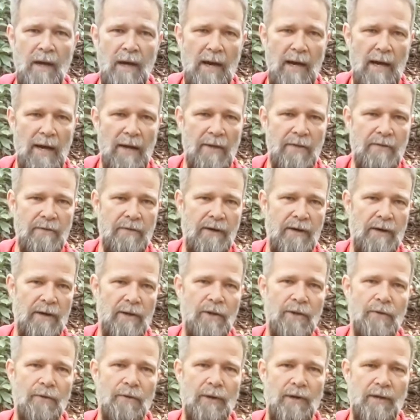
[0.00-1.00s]
And it's a very
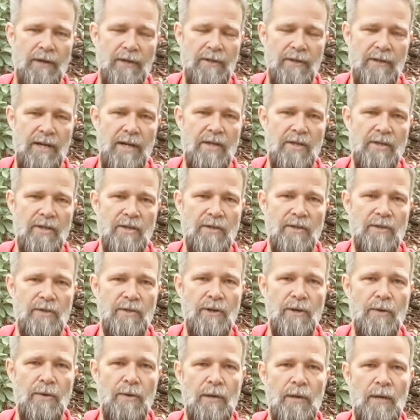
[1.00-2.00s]
good organization.
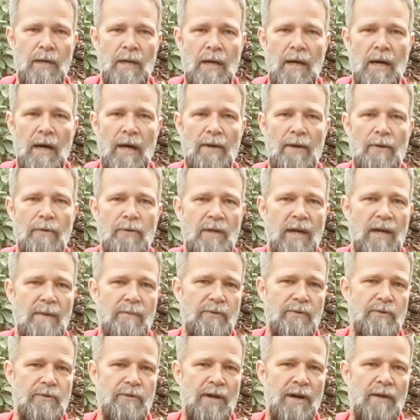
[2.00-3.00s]
So I know
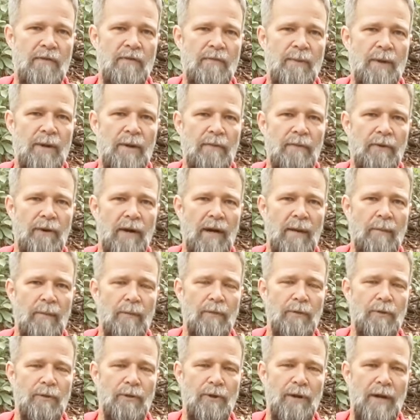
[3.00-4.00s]
times are tough, but if you're
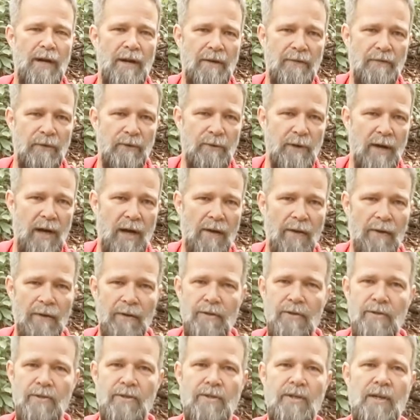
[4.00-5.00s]
able to donate a few
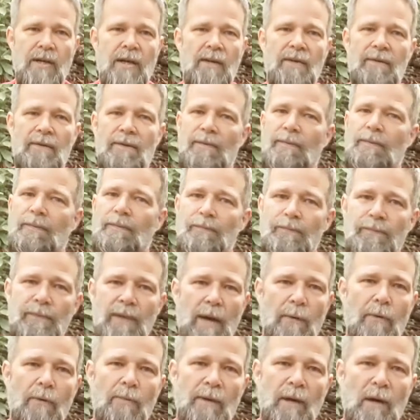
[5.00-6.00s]
dollars,
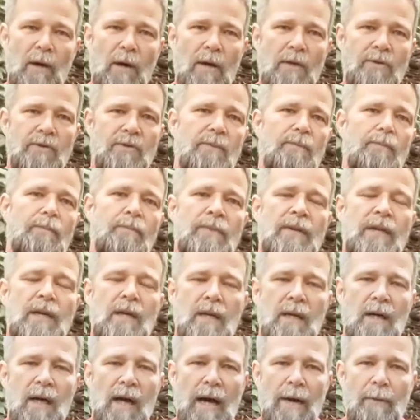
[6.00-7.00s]
that would be awesome.
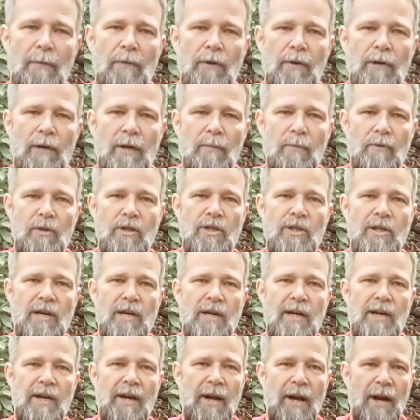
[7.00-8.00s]
I'd really
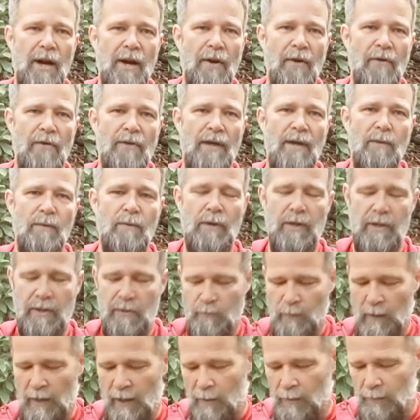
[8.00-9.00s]
appreciate it, and I know they would
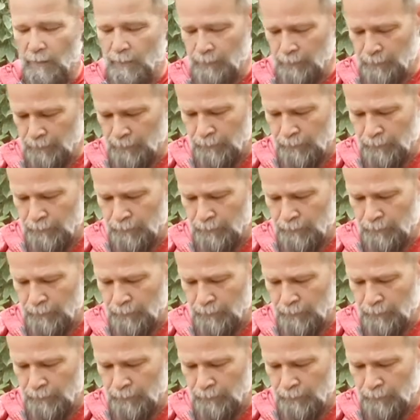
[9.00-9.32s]
as well.